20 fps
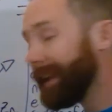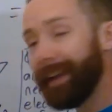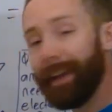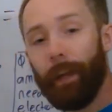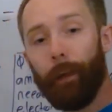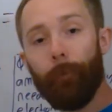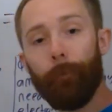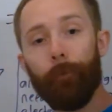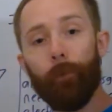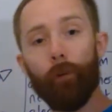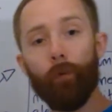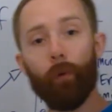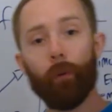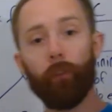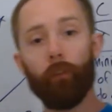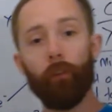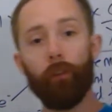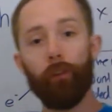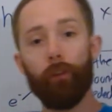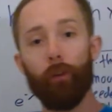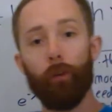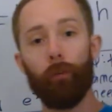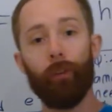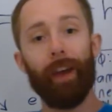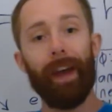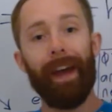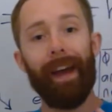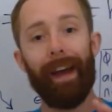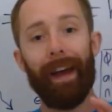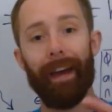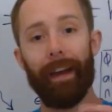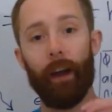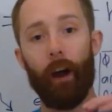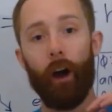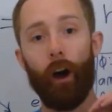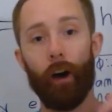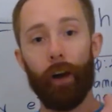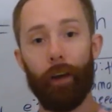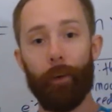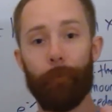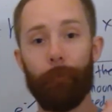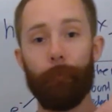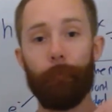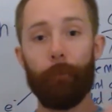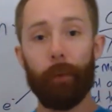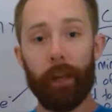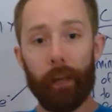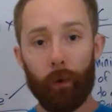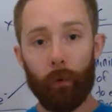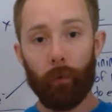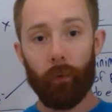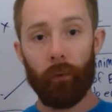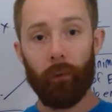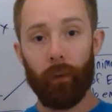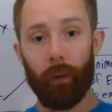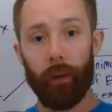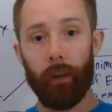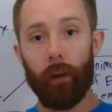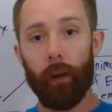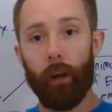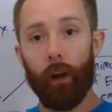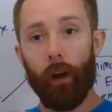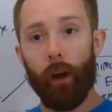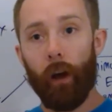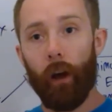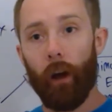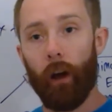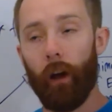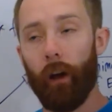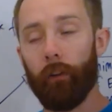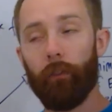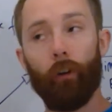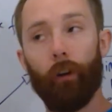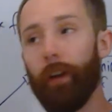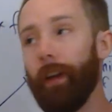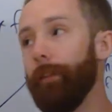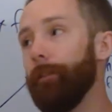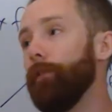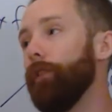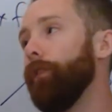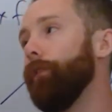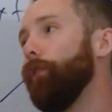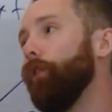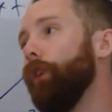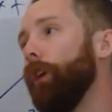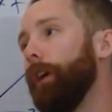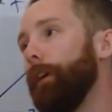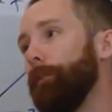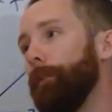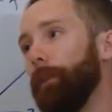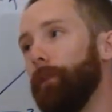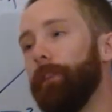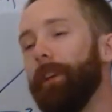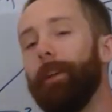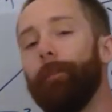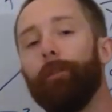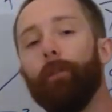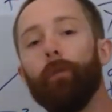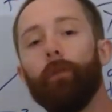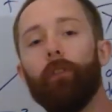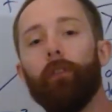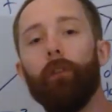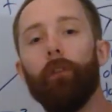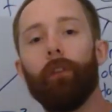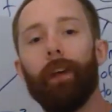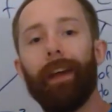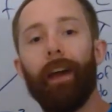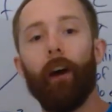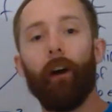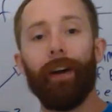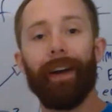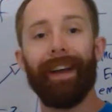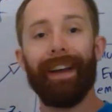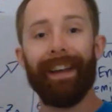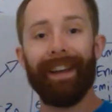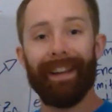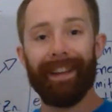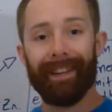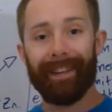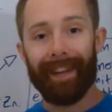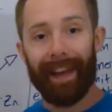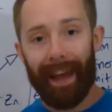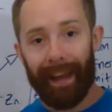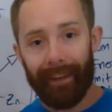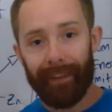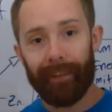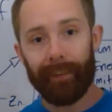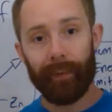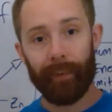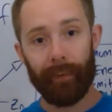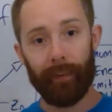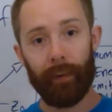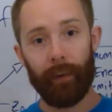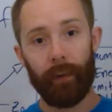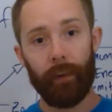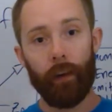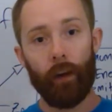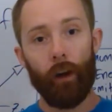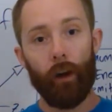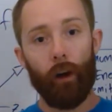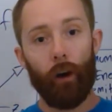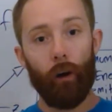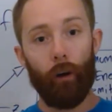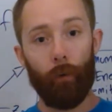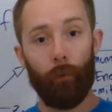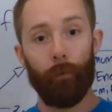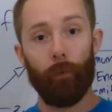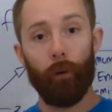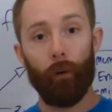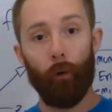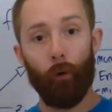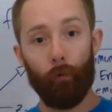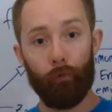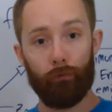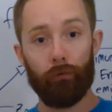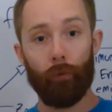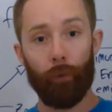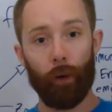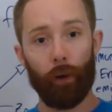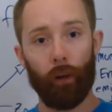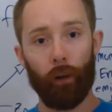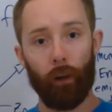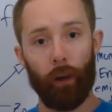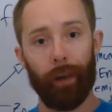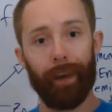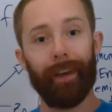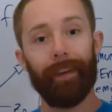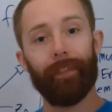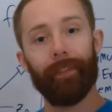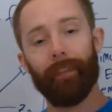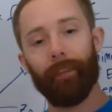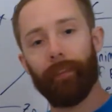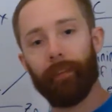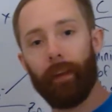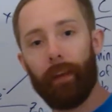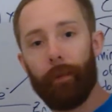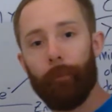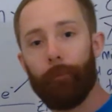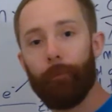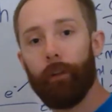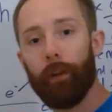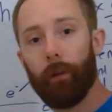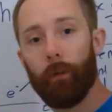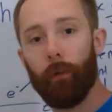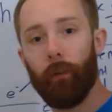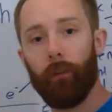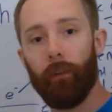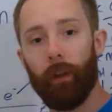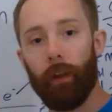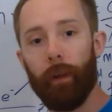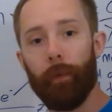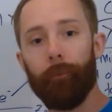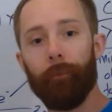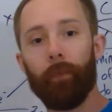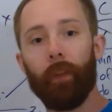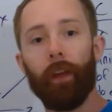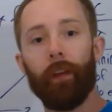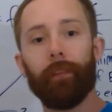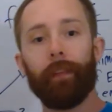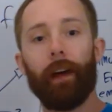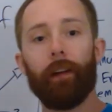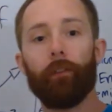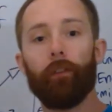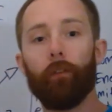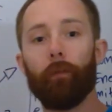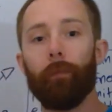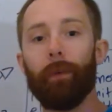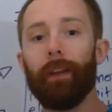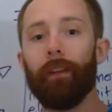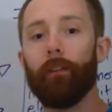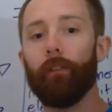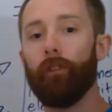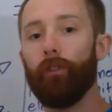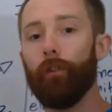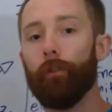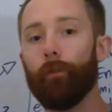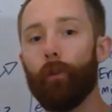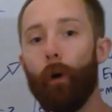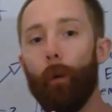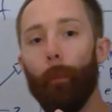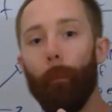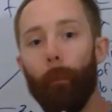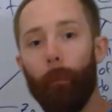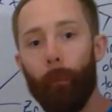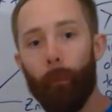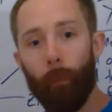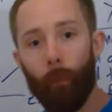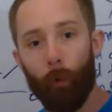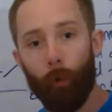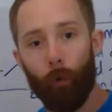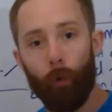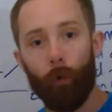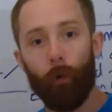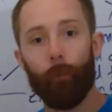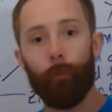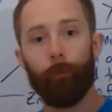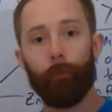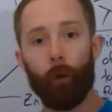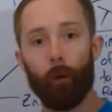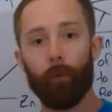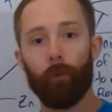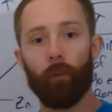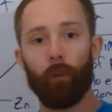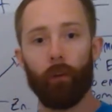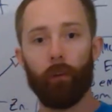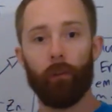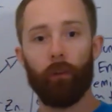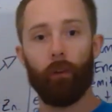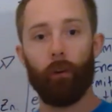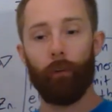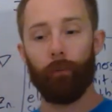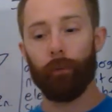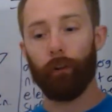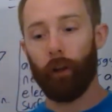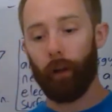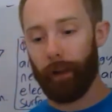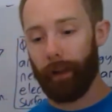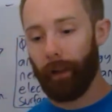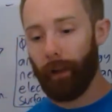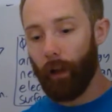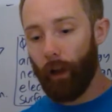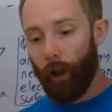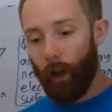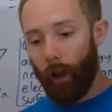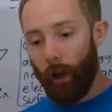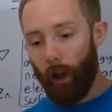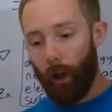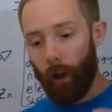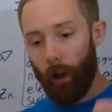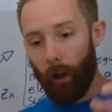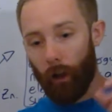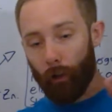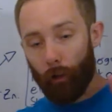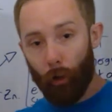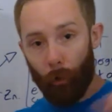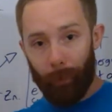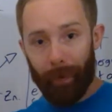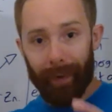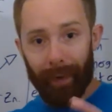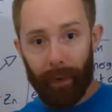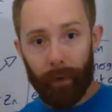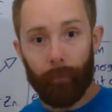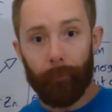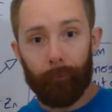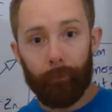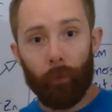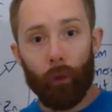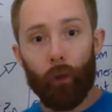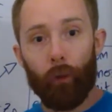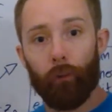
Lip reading: If you were to use a higher frequency, not high frequency, if you were to use a higher intensity of ultraviolet light at the same frequency, that just means that you've got more photons of light coming in.